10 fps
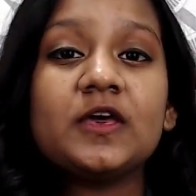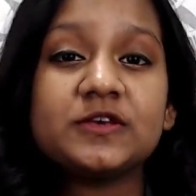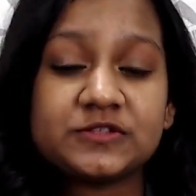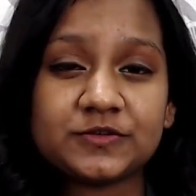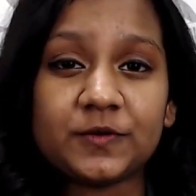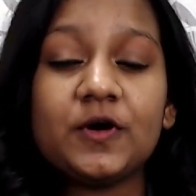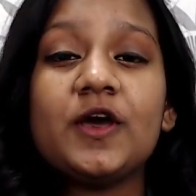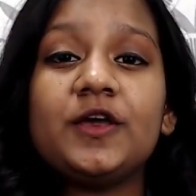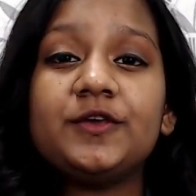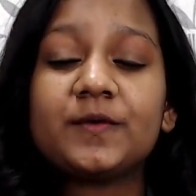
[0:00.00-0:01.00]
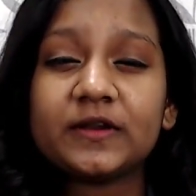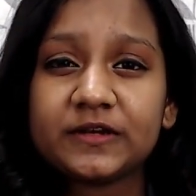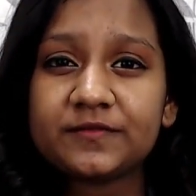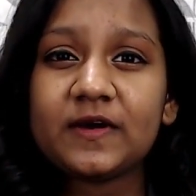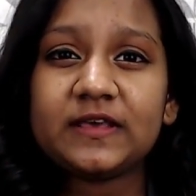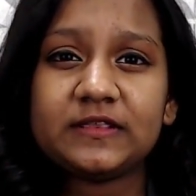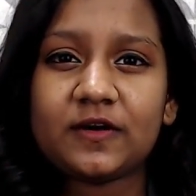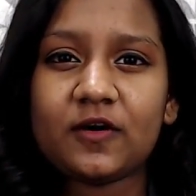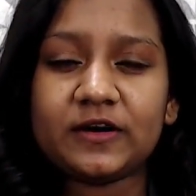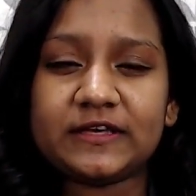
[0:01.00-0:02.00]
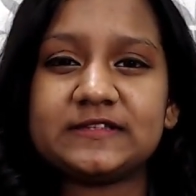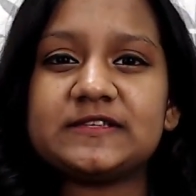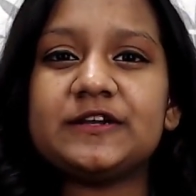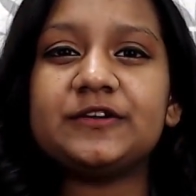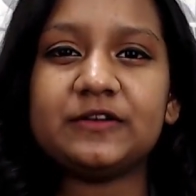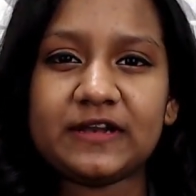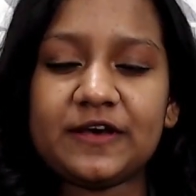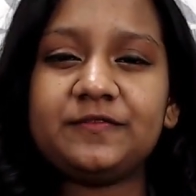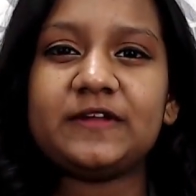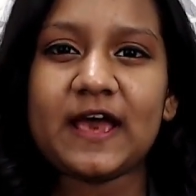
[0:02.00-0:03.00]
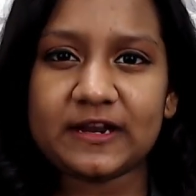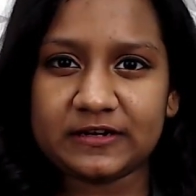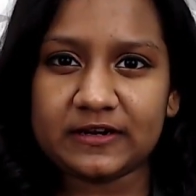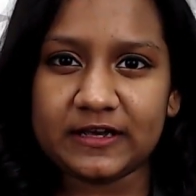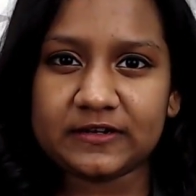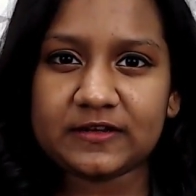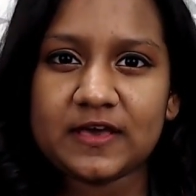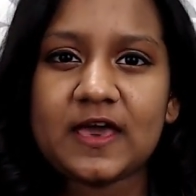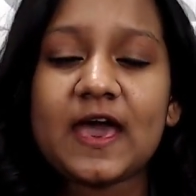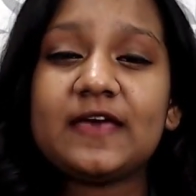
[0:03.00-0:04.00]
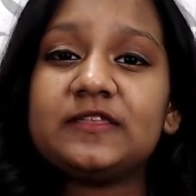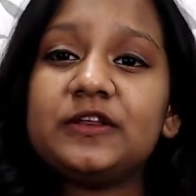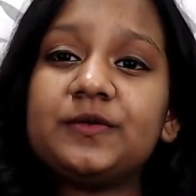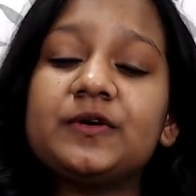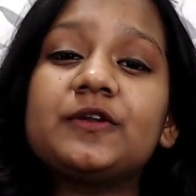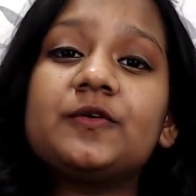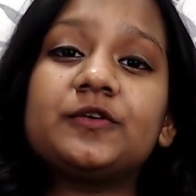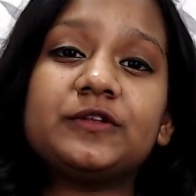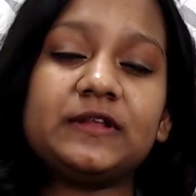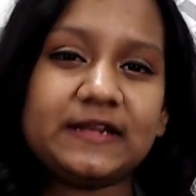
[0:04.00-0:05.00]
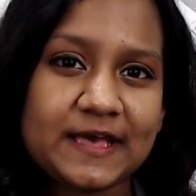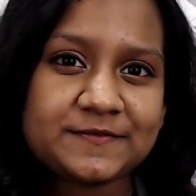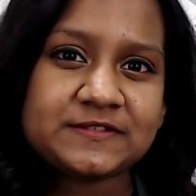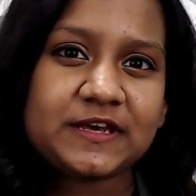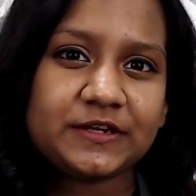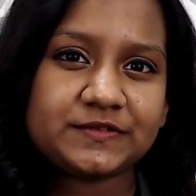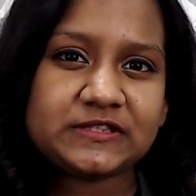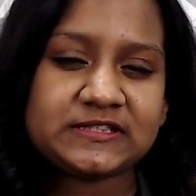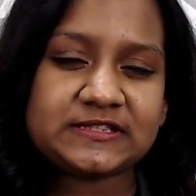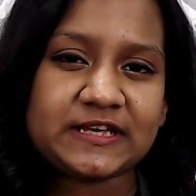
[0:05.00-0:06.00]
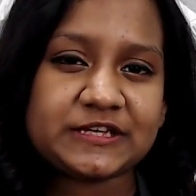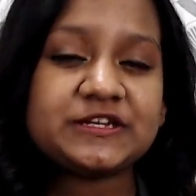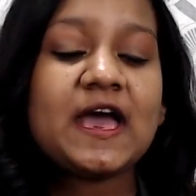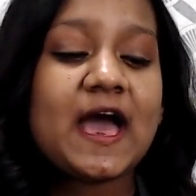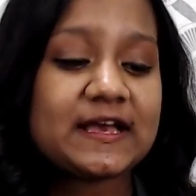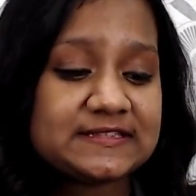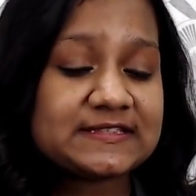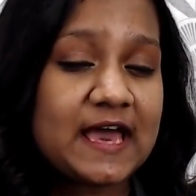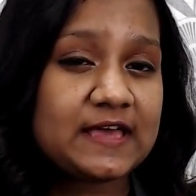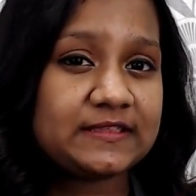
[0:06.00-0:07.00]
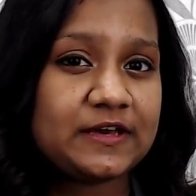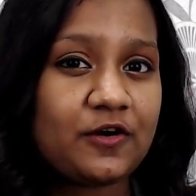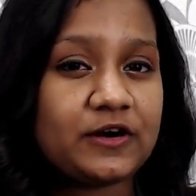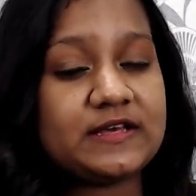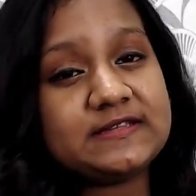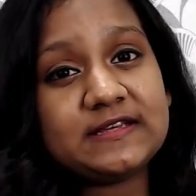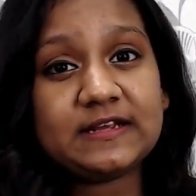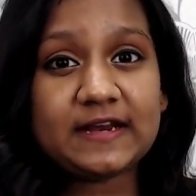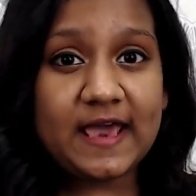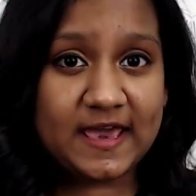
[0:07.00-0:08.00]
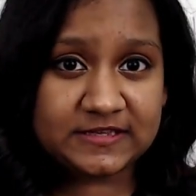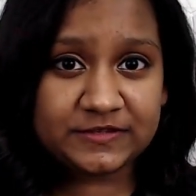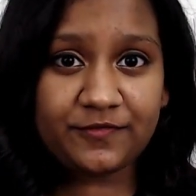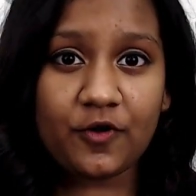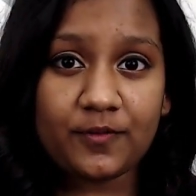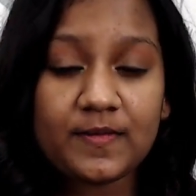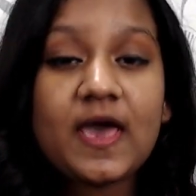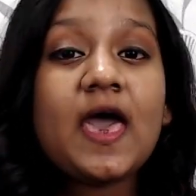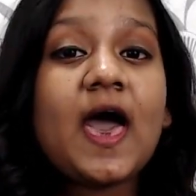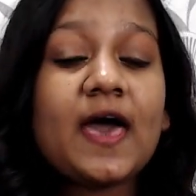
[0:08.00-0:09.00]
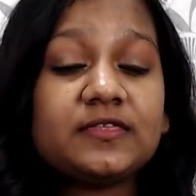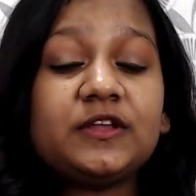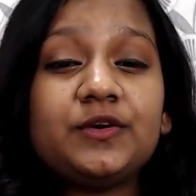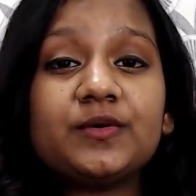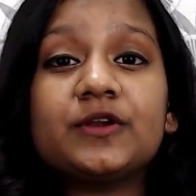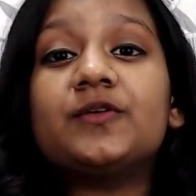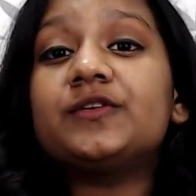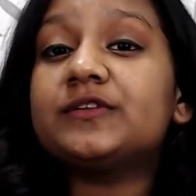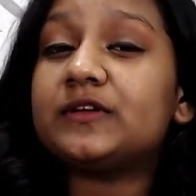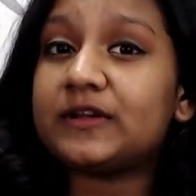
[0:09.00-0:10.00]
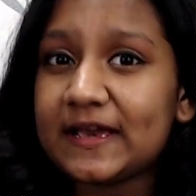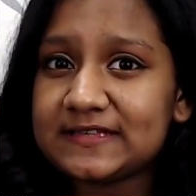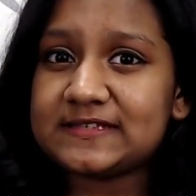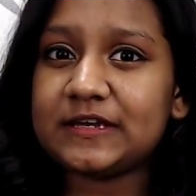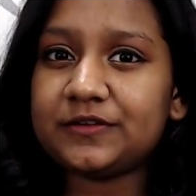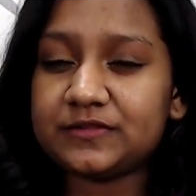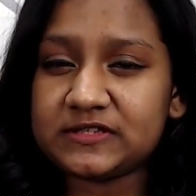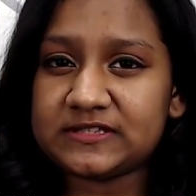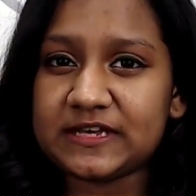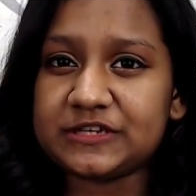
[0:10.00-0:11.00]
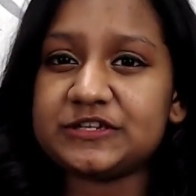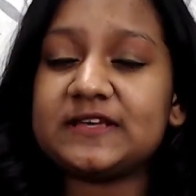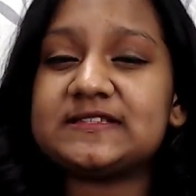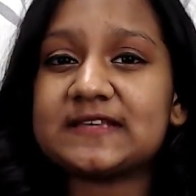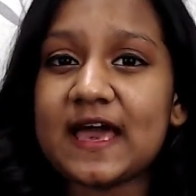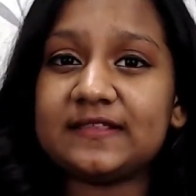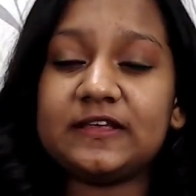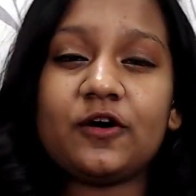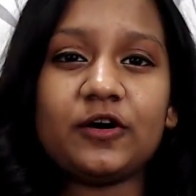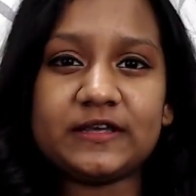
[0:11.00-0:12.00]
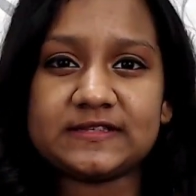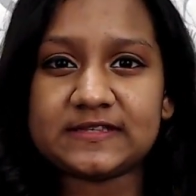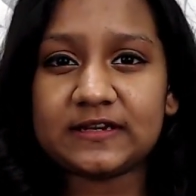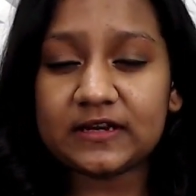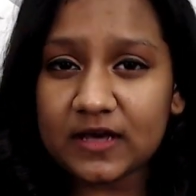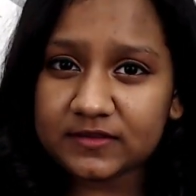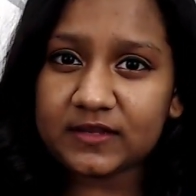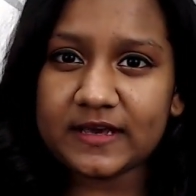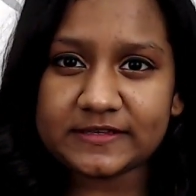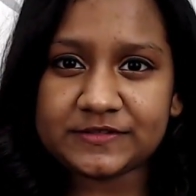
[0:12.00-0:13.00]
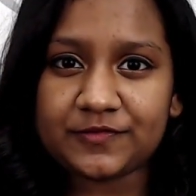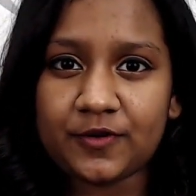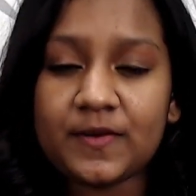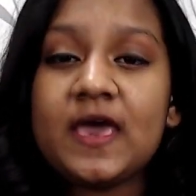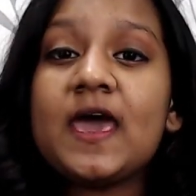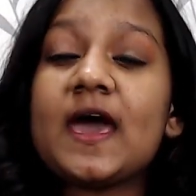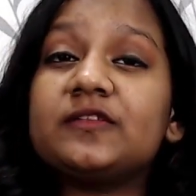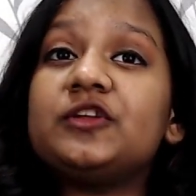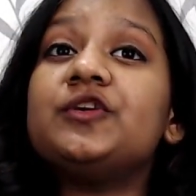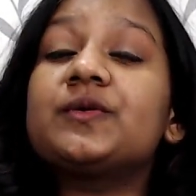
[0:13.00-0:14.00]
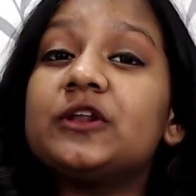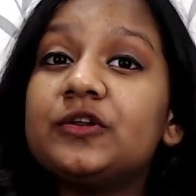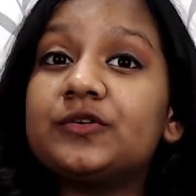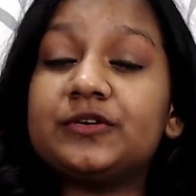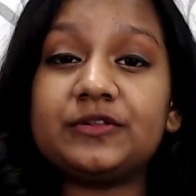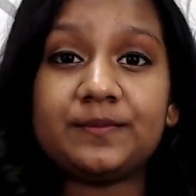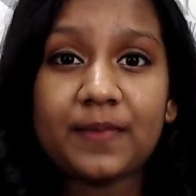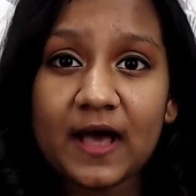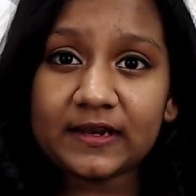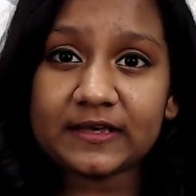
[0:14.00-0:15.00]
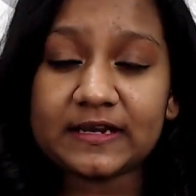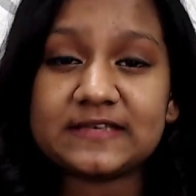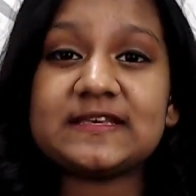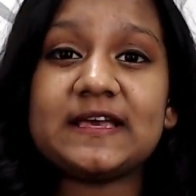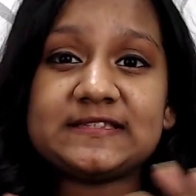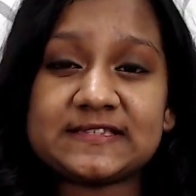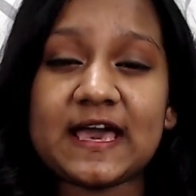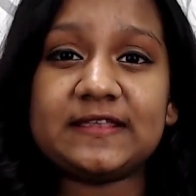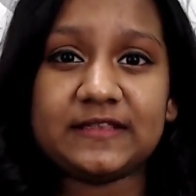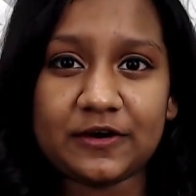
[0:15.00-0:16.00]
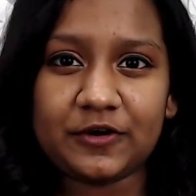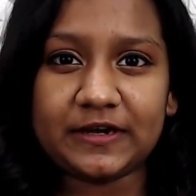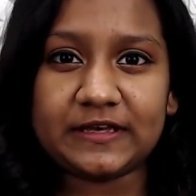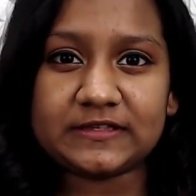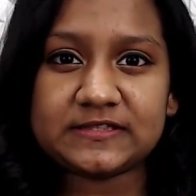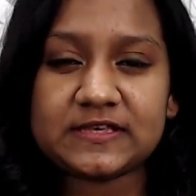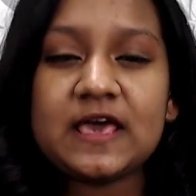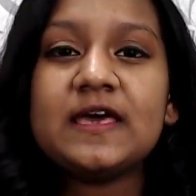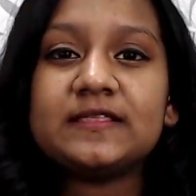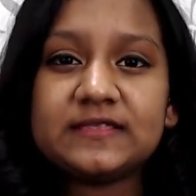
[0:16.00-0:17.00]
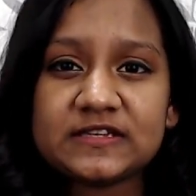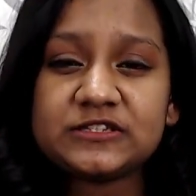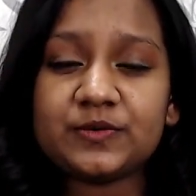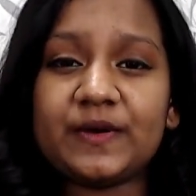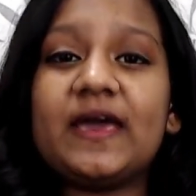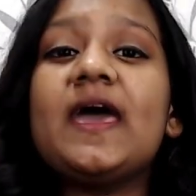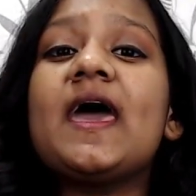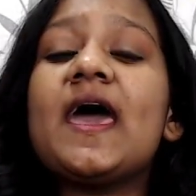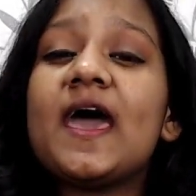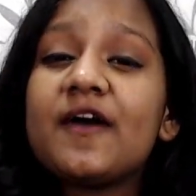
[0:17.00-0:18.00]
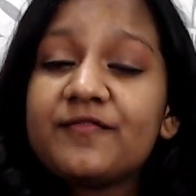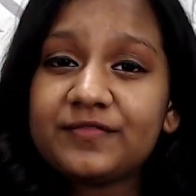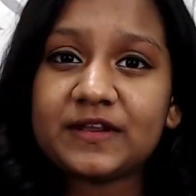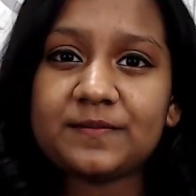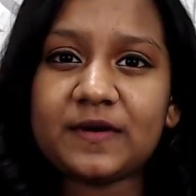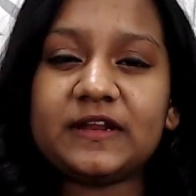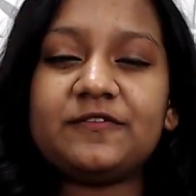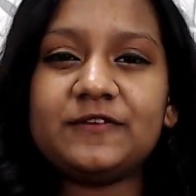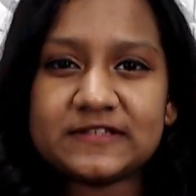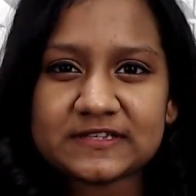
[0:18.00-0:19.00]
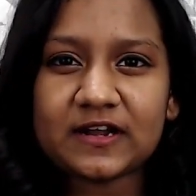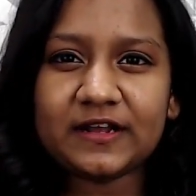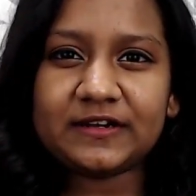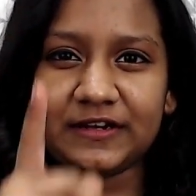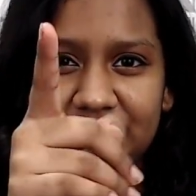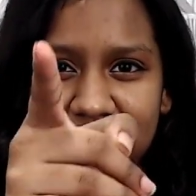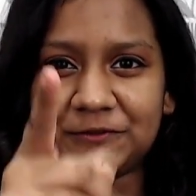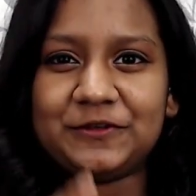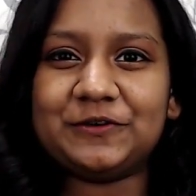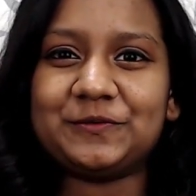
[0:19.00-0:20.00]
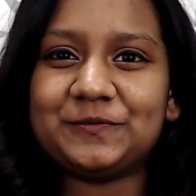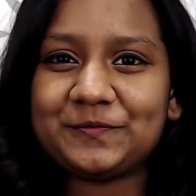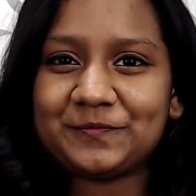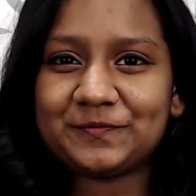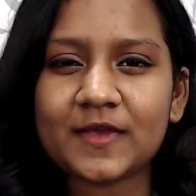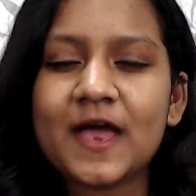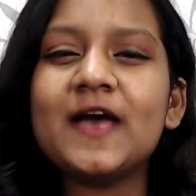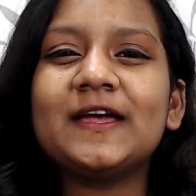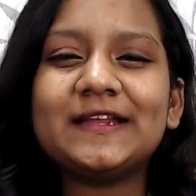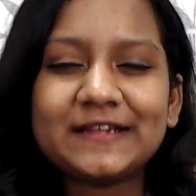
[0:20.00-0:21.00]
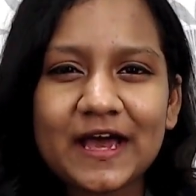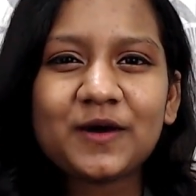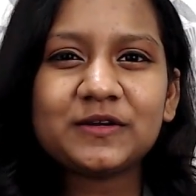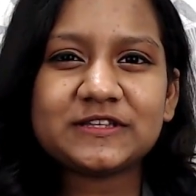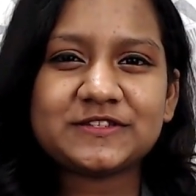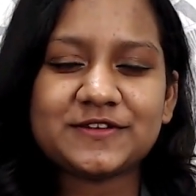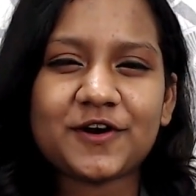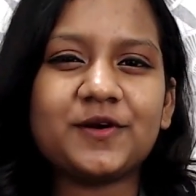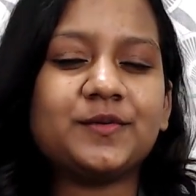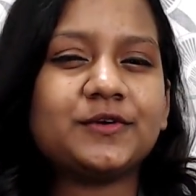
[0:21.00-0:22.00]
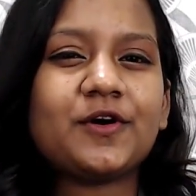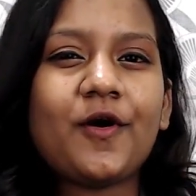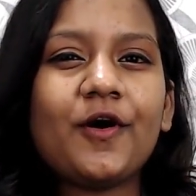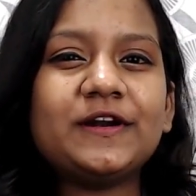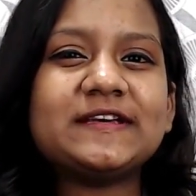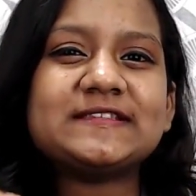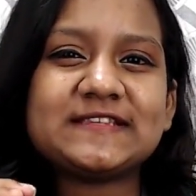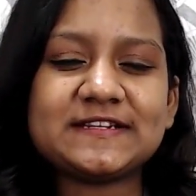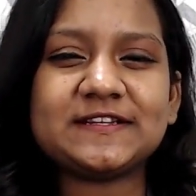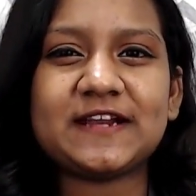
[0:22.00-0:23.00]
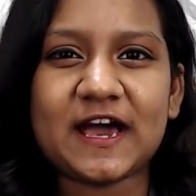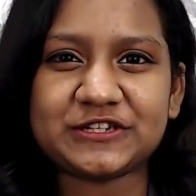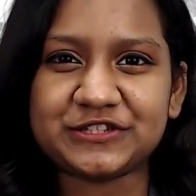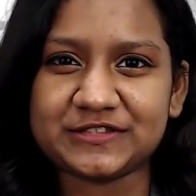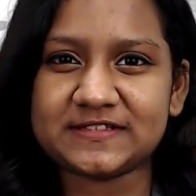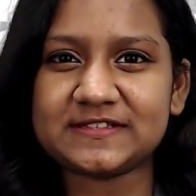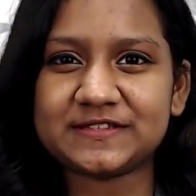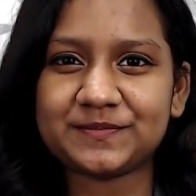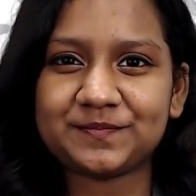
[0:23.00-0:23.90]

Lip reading: So, you can divide the audience into left and right. And then you can go to the left side of the stage and scan the audience in an S form. And then you can go to the right side of the stage and scan the audience in another S form. And then you can look to the balconies and scan the audience. This way, everybody feels connected to you. Now let's talk about audience interactions.